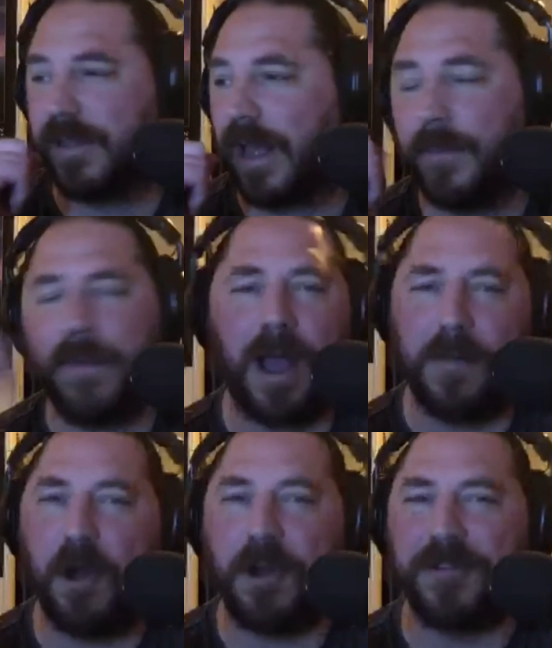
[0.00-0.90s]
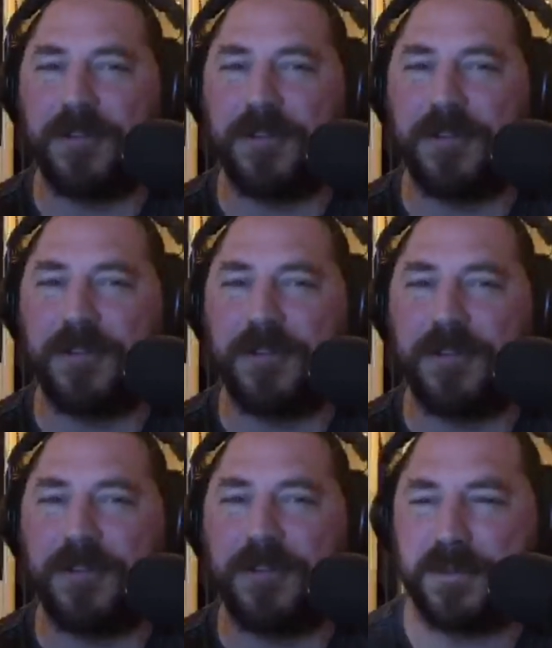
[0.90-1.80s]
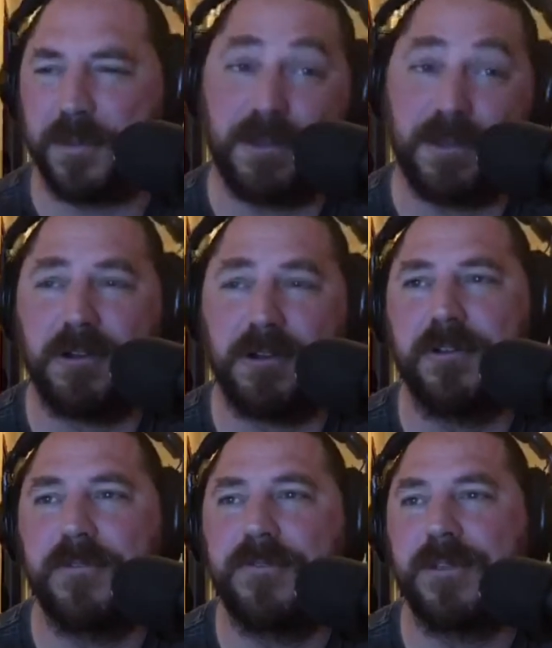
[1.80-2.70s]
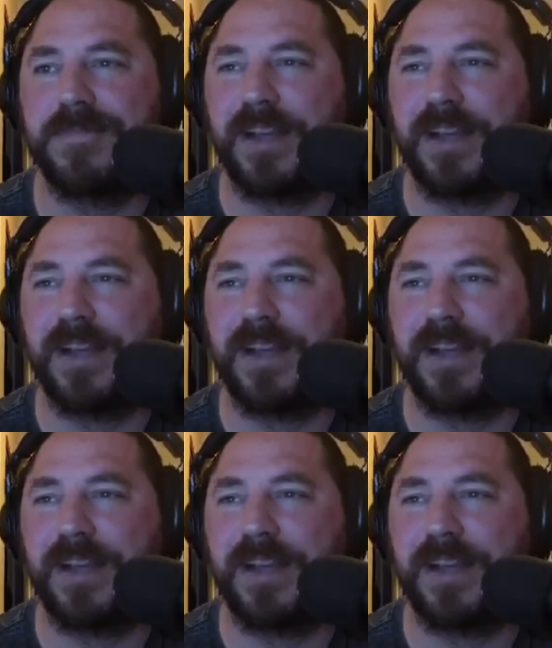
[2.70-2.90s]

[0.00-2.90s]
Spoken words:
I'm hard on films. I'm especially hard on new films.